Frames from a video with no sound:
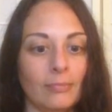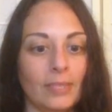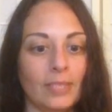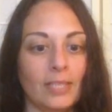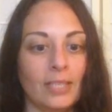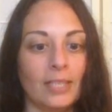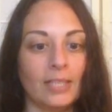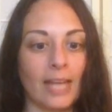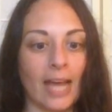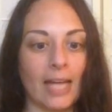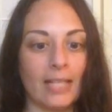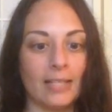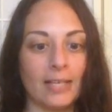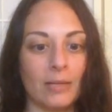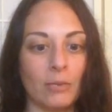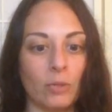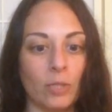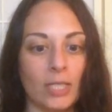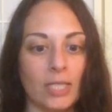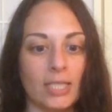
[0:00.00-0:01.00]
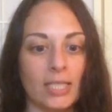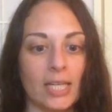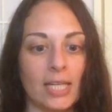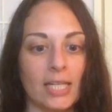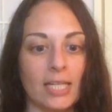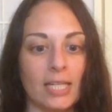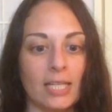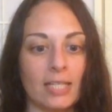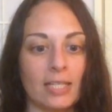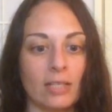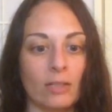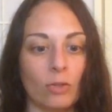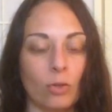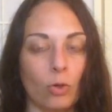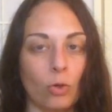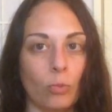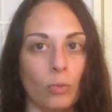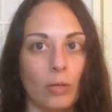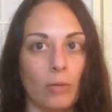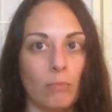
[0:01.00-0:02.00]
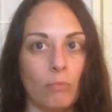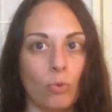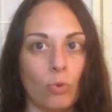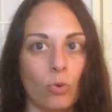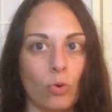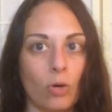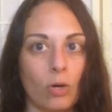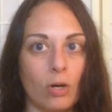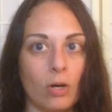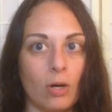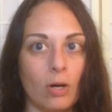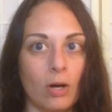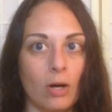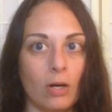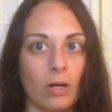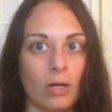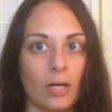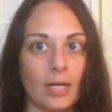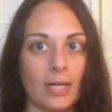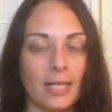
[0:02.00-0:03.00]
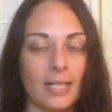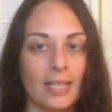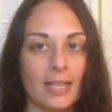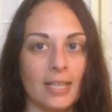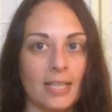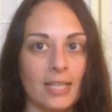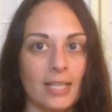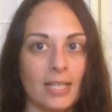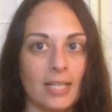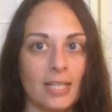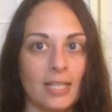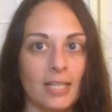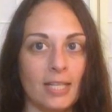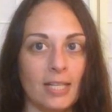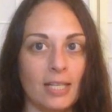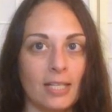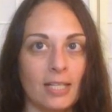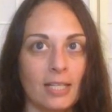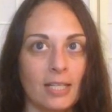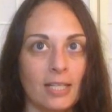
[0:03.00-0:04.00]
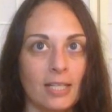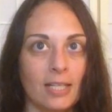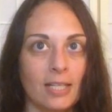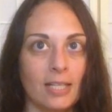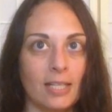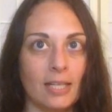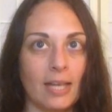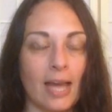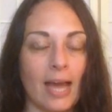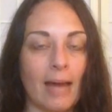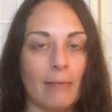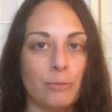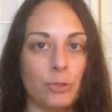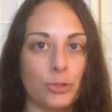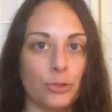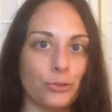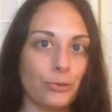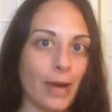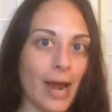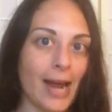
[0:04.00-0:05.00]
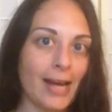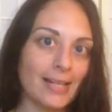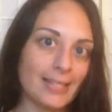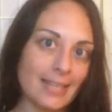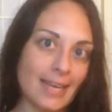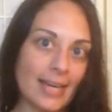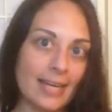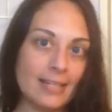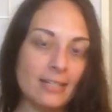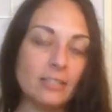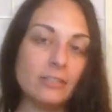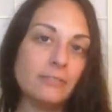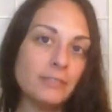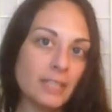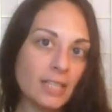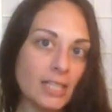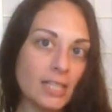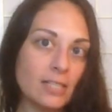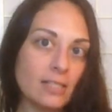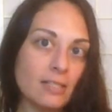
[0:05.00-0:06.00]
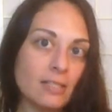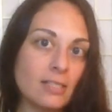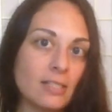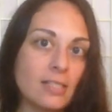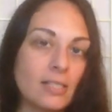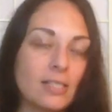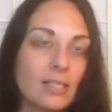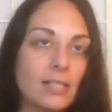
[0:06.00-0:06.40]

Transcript: again, that one is a little bit more on the abstract end of things.